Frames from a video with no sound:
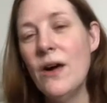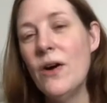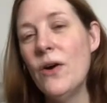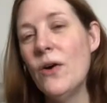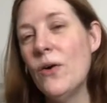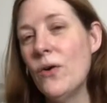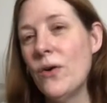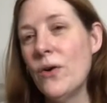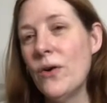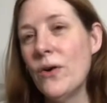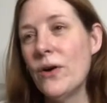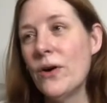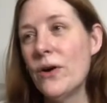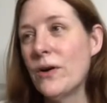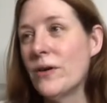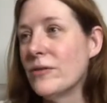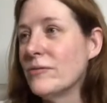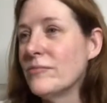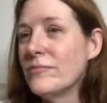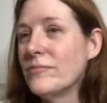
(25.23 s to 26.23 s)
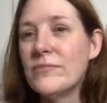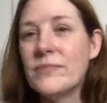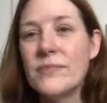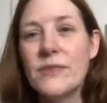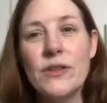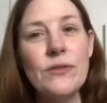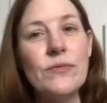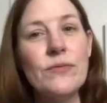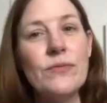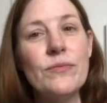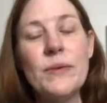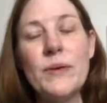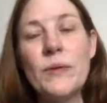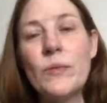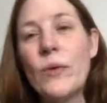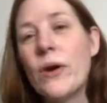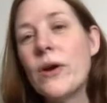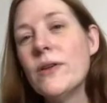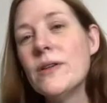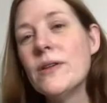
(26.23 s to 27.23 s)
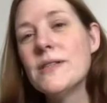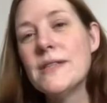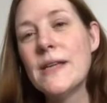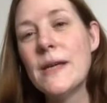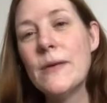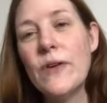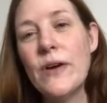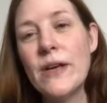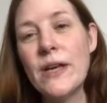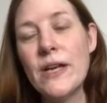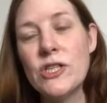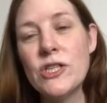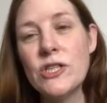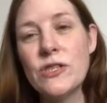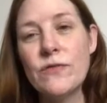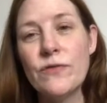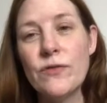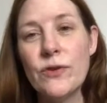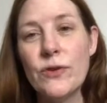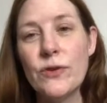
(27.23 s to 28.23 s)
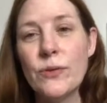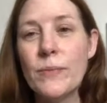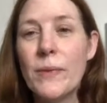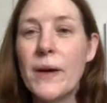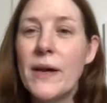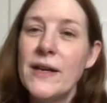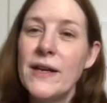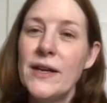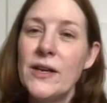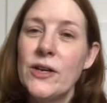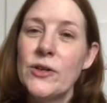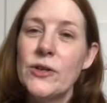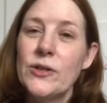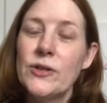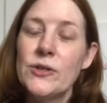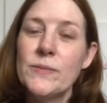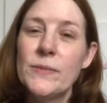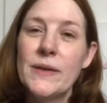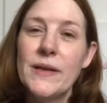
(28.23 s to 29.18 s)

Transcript: or you've been wearing the same foundation for many years,